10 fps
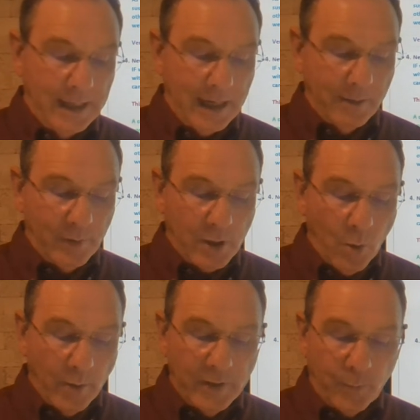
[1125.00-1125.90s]
and
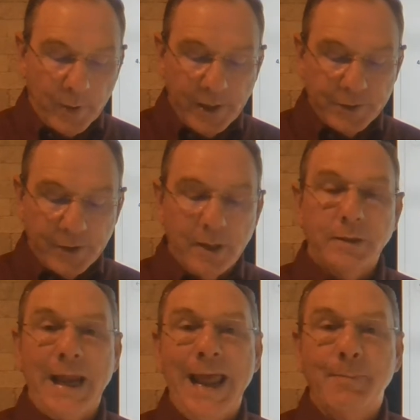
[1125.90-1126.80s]
record the pressure in
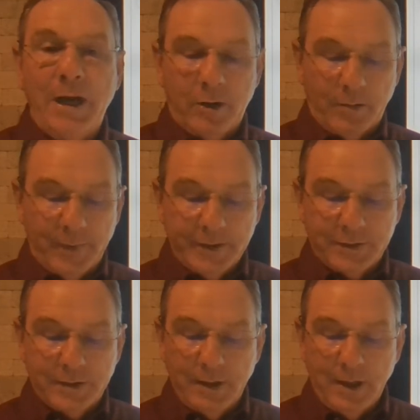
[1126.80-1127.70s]
time
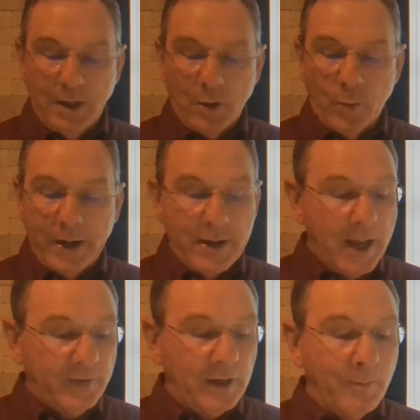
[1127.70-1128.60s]
increments where
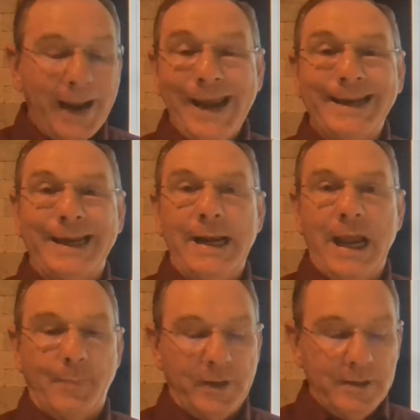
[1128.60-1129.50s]
nothing bad can
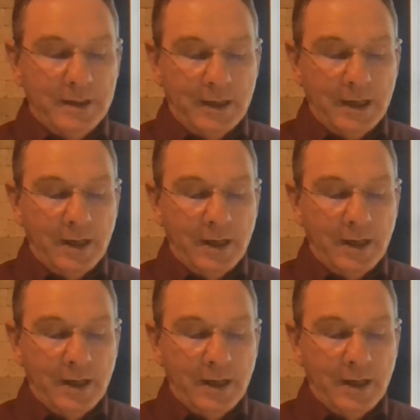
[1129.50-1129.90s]
happen,